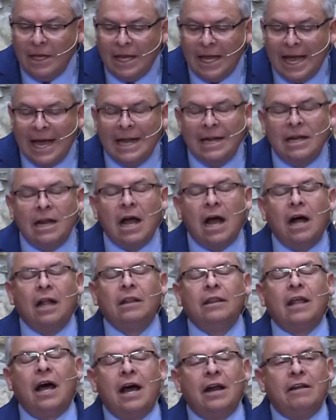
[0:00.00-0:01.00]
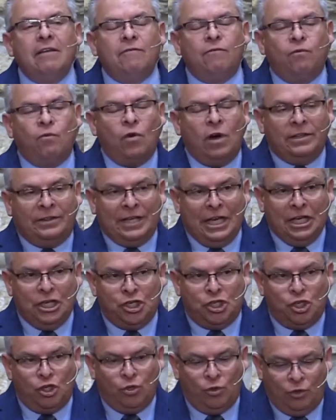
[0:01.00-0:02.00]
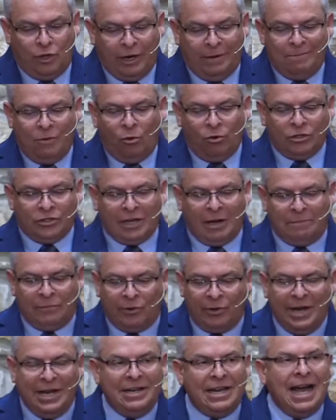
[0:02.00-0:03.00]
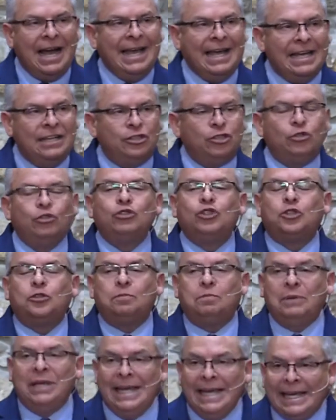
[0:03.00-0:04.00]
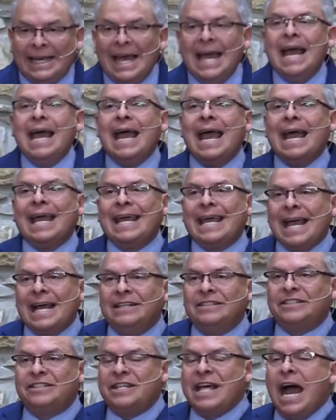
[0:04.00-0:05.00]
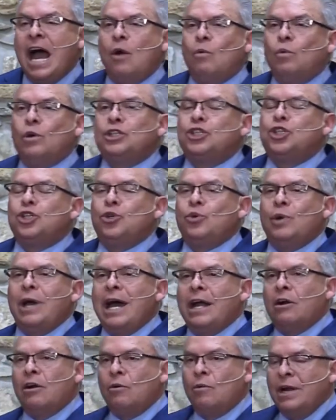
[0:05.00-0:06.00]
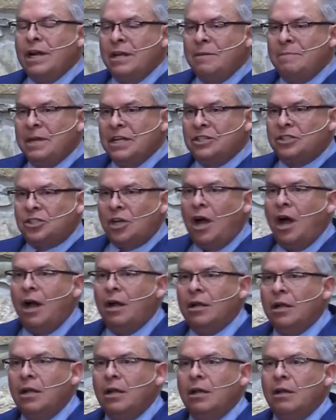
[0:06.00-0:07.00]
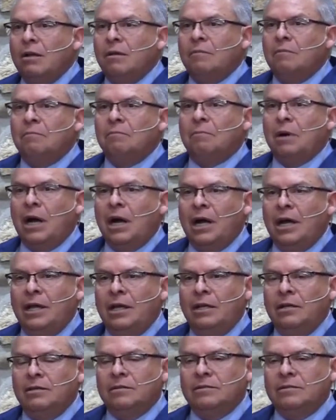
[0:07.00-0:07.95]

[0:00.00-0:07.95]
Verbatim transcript: And a lot of what they do, their modus operandi is to speak against that which you had already been taught by,